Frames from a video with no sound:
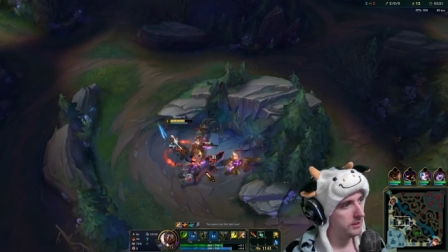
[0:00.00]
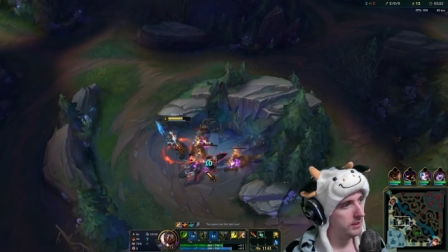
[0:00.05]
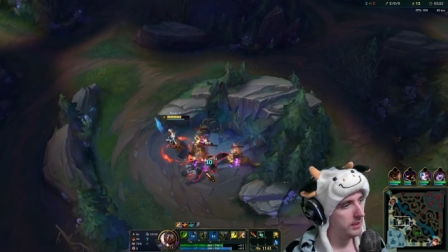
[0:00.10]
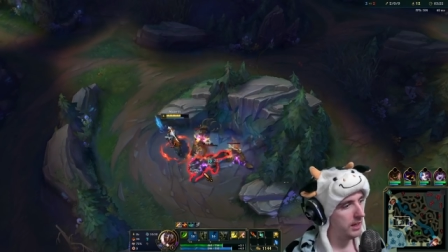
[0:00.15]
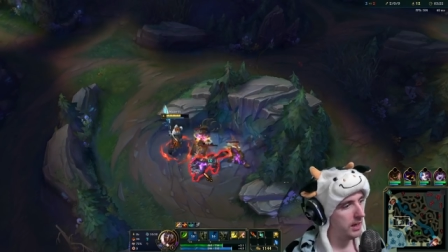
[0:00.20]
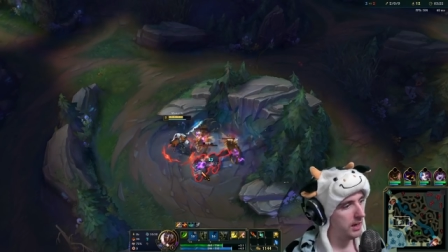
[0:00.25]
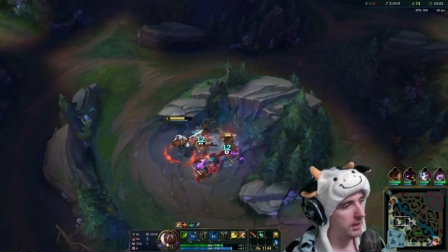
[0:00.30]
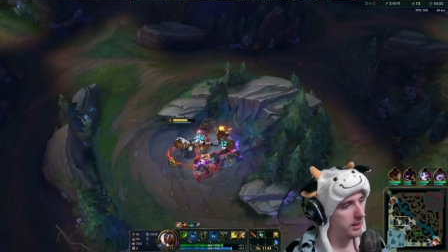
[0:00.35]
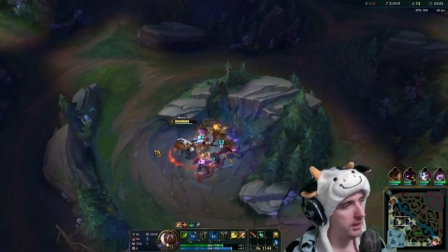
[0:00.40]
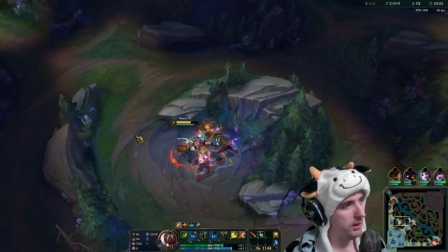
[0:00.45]

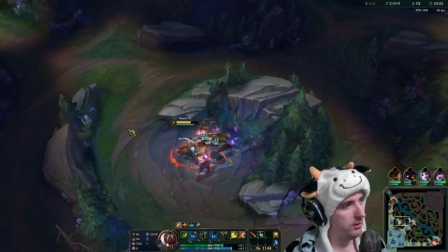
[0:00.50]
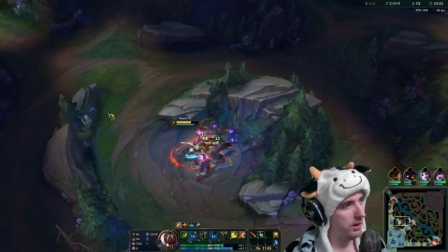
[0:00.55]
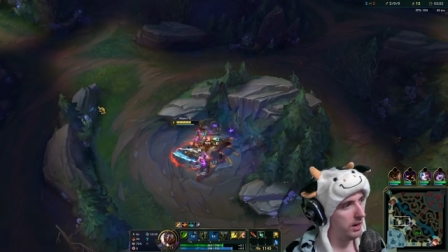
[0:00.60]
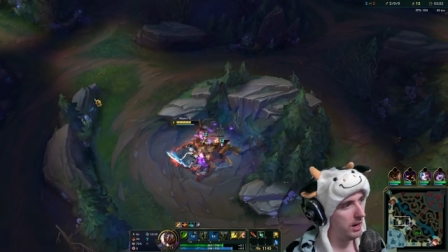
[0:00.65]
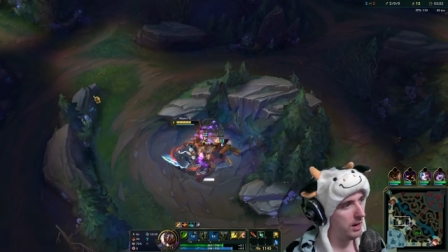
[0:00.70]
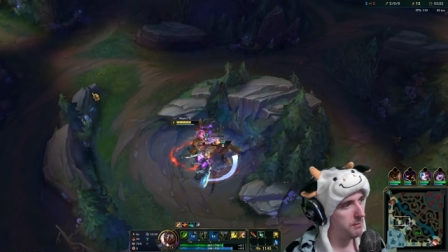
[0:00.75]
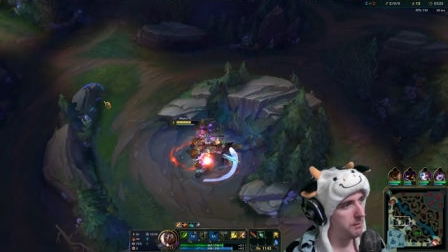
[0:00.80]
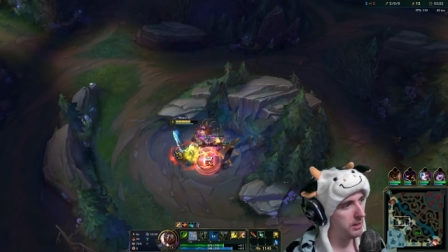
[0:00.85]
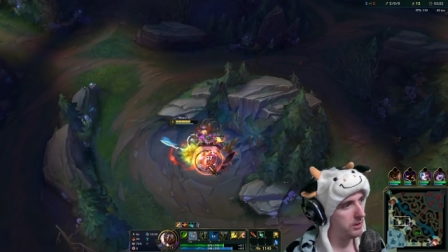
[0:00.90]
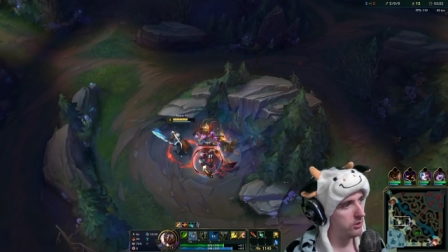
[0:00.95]
Yeah, you know what?
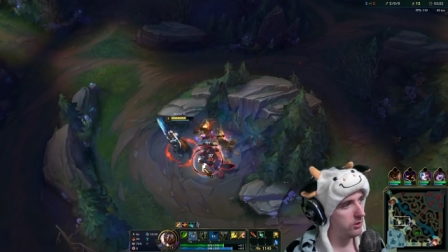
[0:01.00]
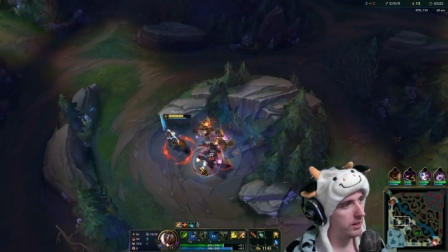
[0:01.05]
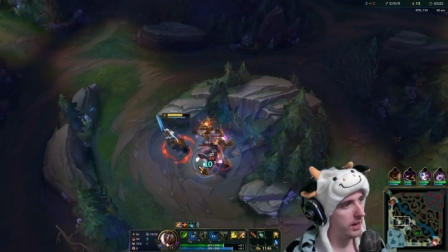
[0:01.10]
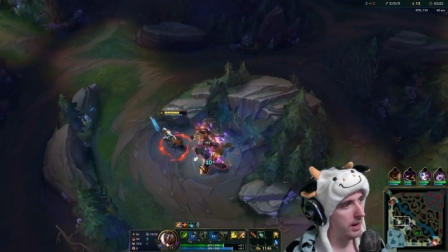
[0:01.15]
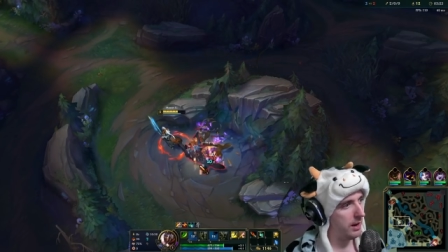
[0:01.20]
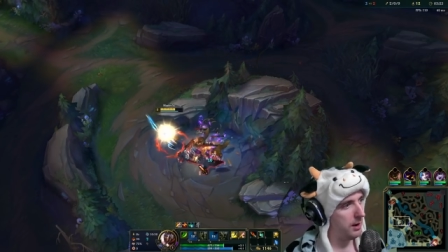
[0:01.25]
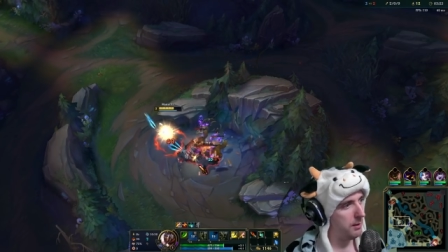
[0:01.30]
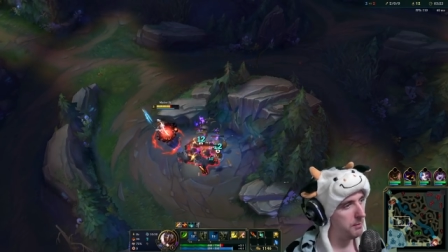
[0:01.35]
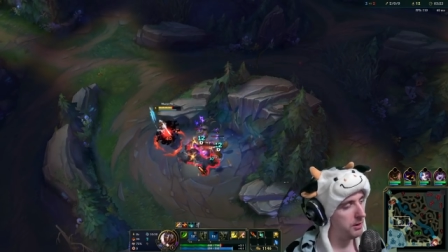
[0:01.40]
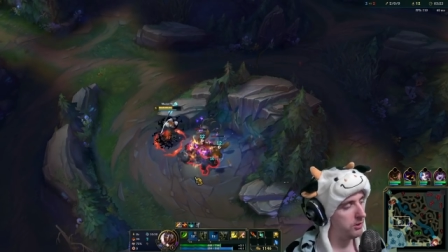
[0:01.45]
I might do
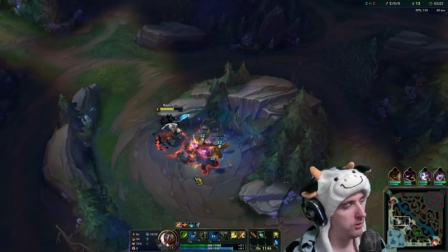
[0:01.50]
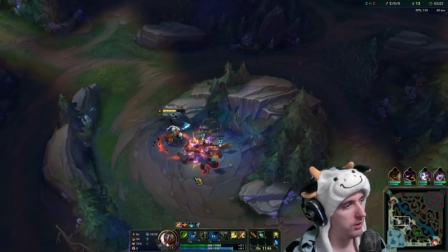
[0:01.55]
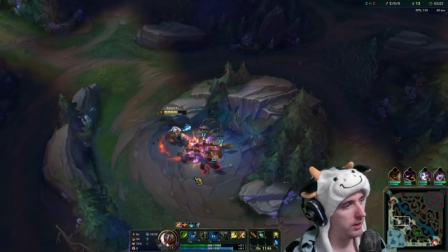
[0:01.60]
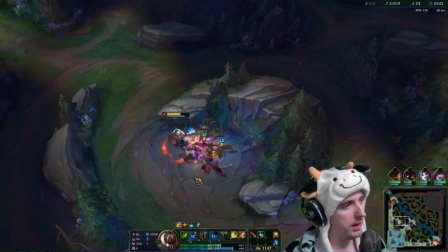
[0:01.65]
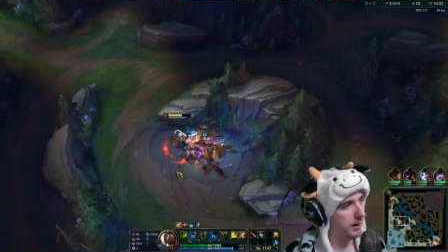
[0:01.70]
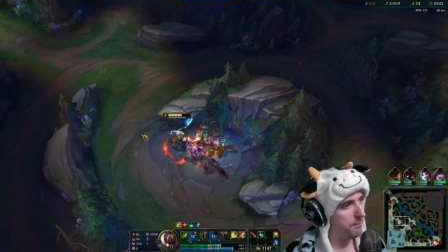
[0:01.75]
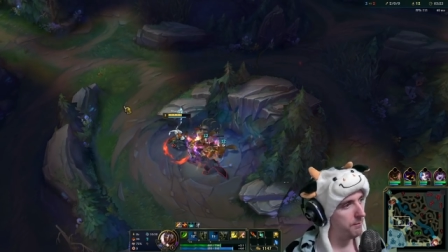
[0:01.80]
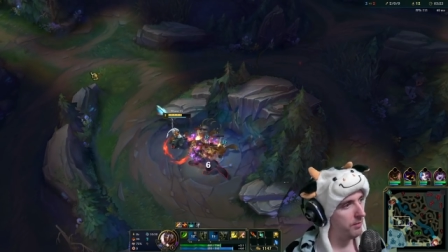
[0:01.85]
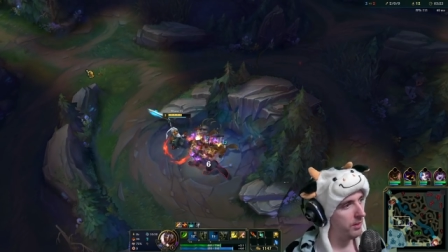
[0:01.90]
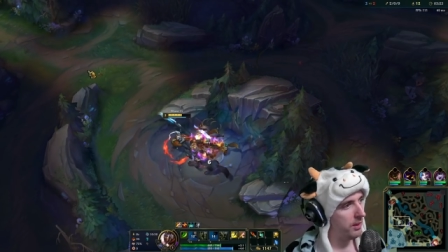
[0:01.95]
that. I might do
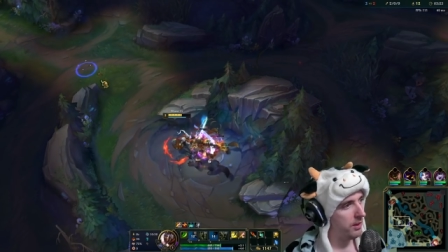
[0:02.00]
that.